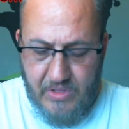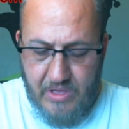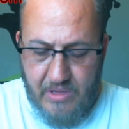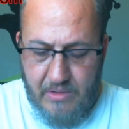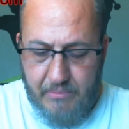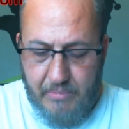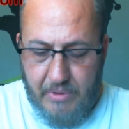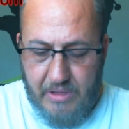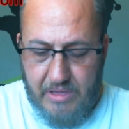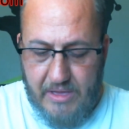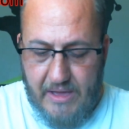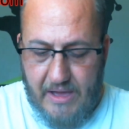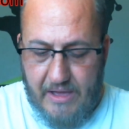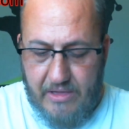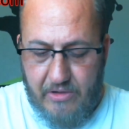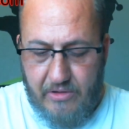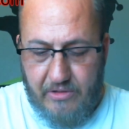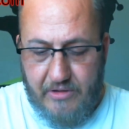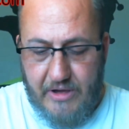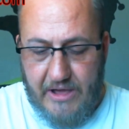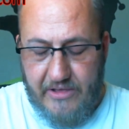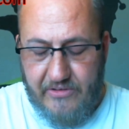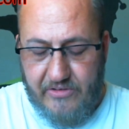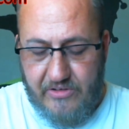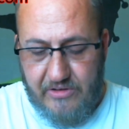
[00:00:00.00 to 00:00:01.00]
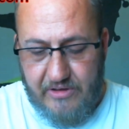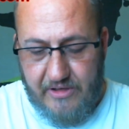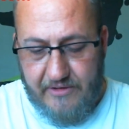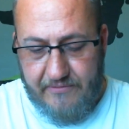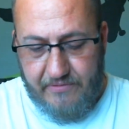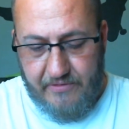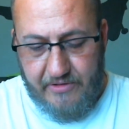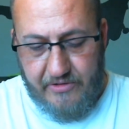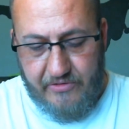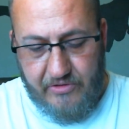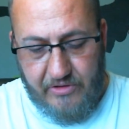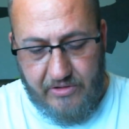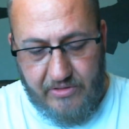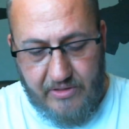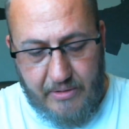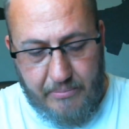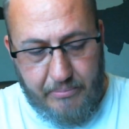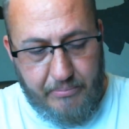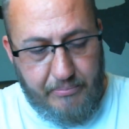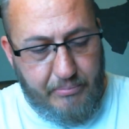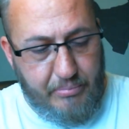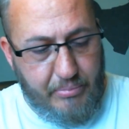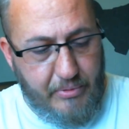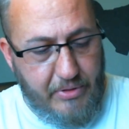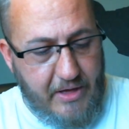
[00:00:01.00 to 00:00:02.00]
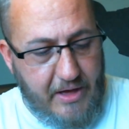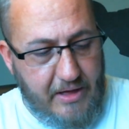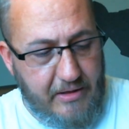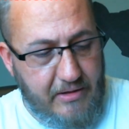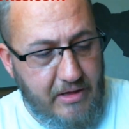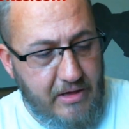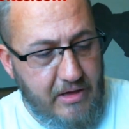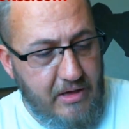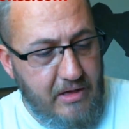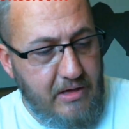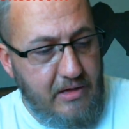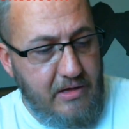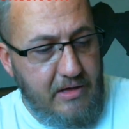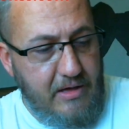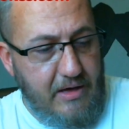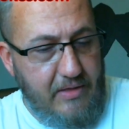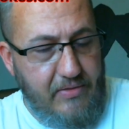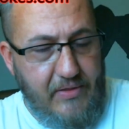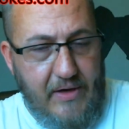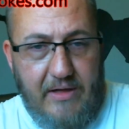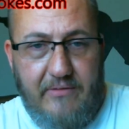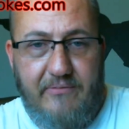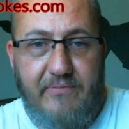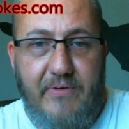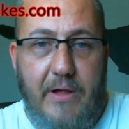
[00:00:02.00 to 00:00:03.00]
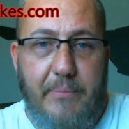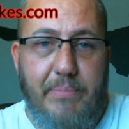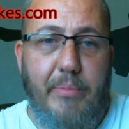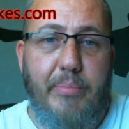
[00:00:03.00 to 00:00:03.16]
But yeah, you guys can definitely see that vapor